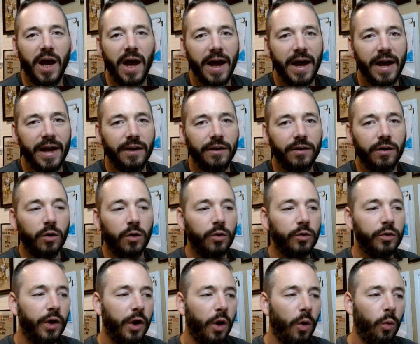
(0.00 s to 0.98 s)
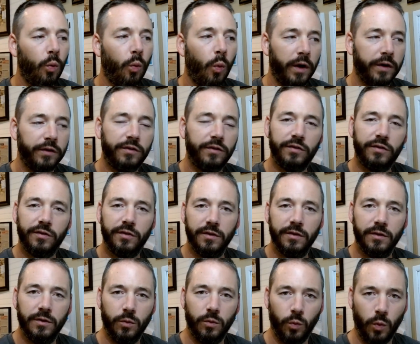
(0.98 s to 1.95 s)
And, you know, once
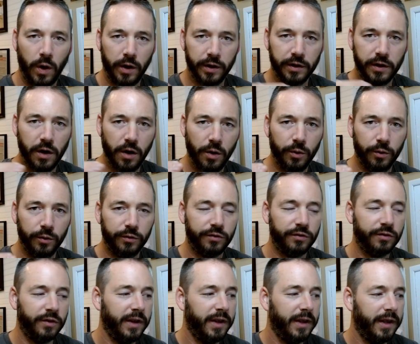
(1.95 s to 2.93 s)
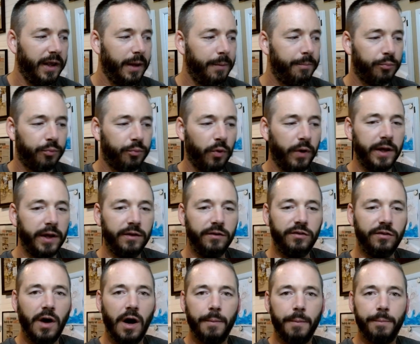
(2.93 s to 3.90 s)
one goes, it
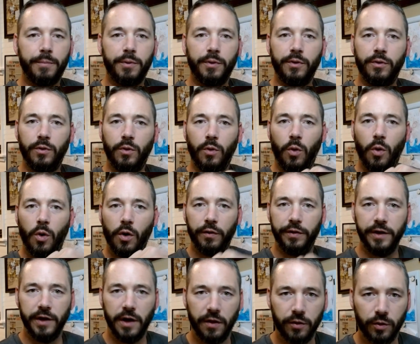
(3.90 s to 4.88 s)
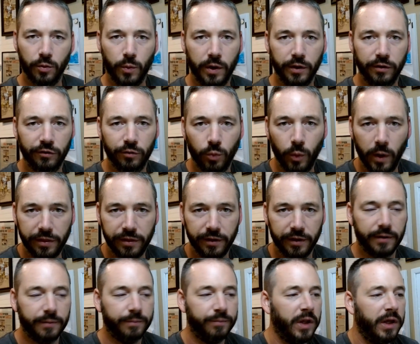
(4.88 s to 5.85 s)
brings up all the other ones with
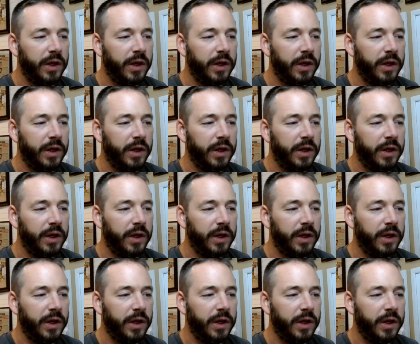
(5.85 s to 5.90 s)
it.